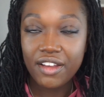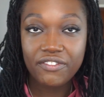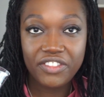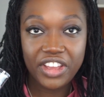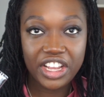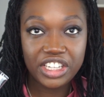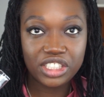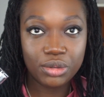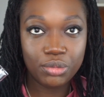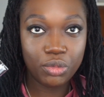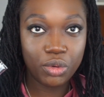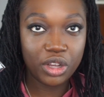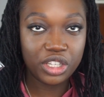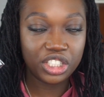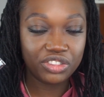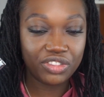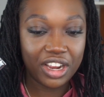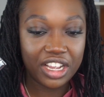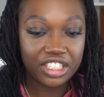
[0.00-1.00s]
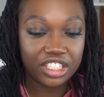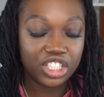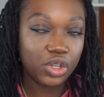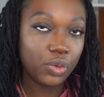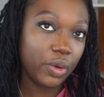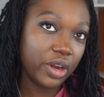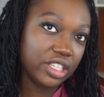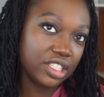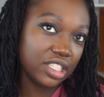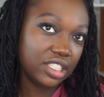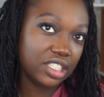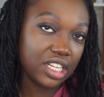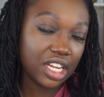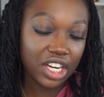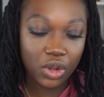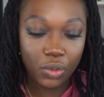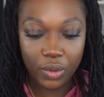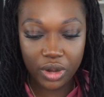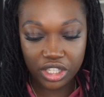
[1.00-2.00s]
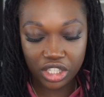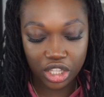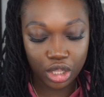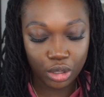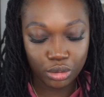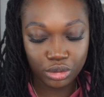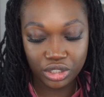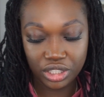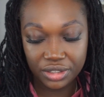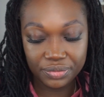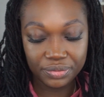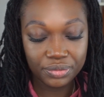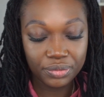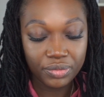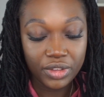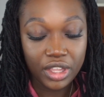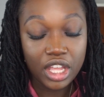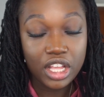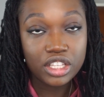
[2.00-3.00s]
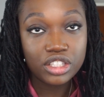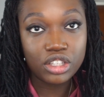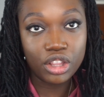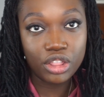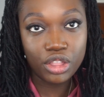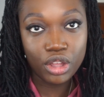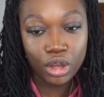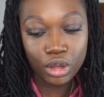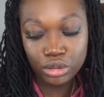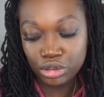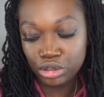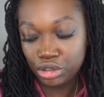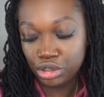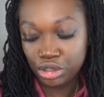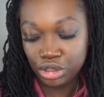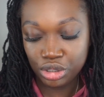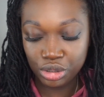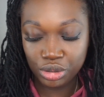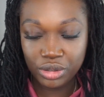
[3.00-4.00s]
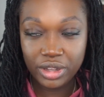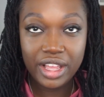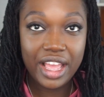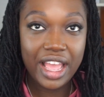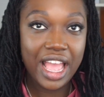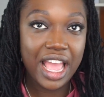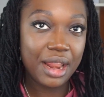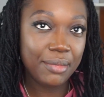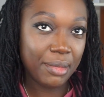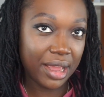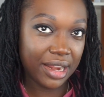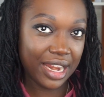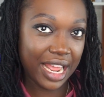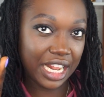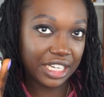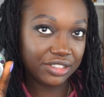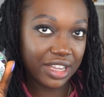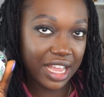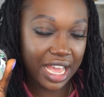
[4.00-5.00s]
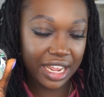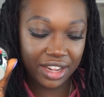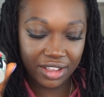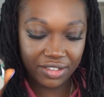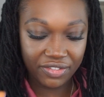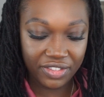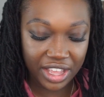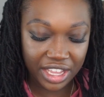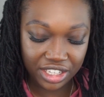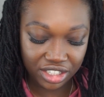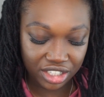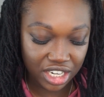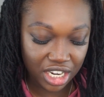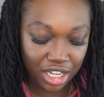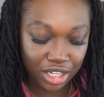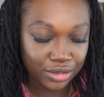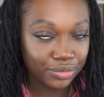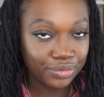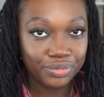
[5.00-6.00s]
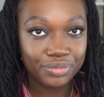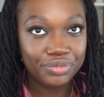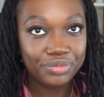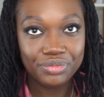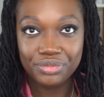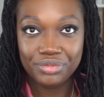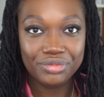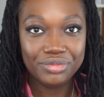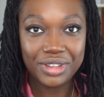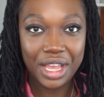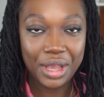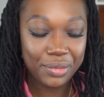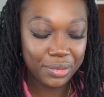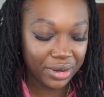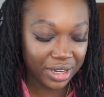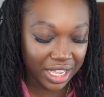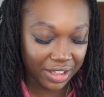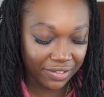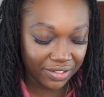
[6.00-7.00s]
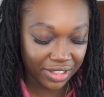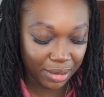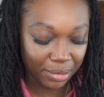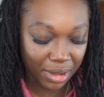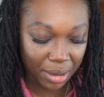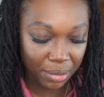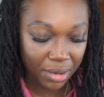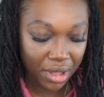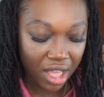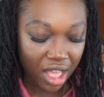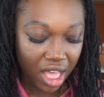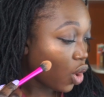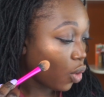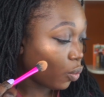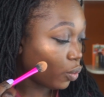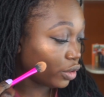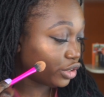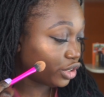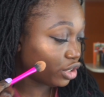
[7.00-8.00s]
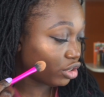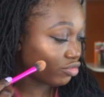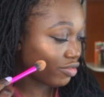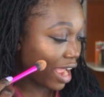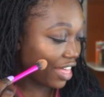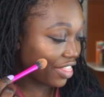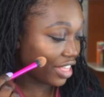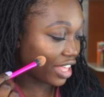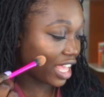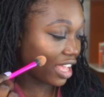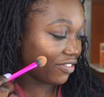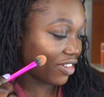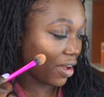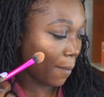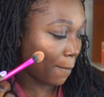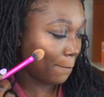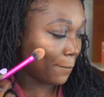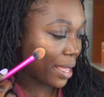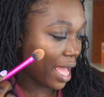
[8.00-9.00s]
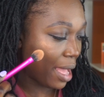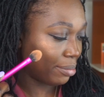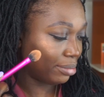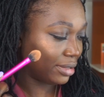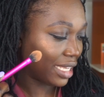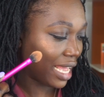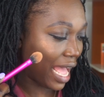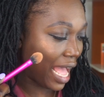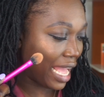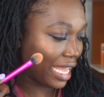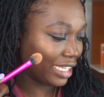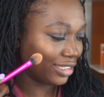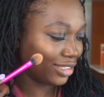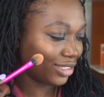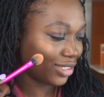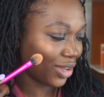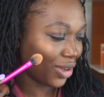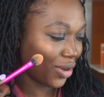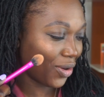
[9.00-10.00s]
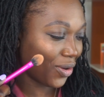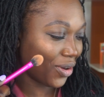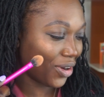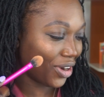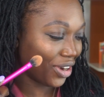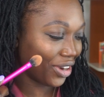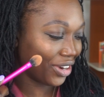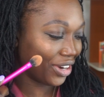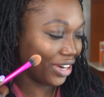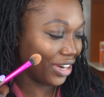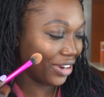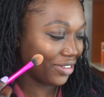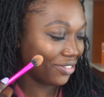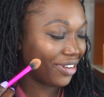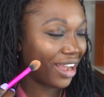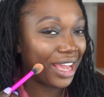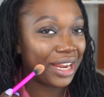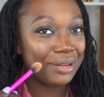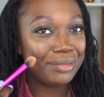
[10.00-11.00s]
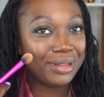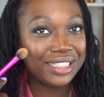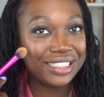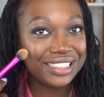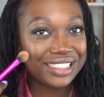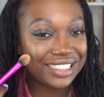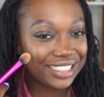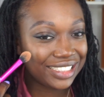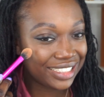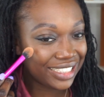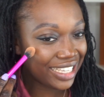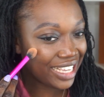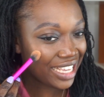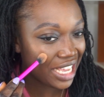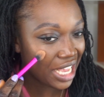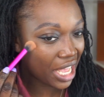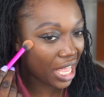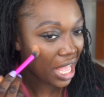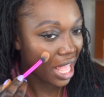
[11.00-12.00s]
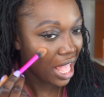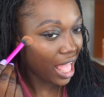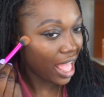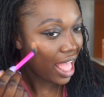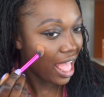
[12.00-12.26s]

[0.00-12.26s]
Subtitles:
Facial Moisturizer. So one is the gel and one is the lotion. So those 2 and my Natural Annie Face Gel, I wouldn't give them up. Would you rather give up peptides or vitamin C?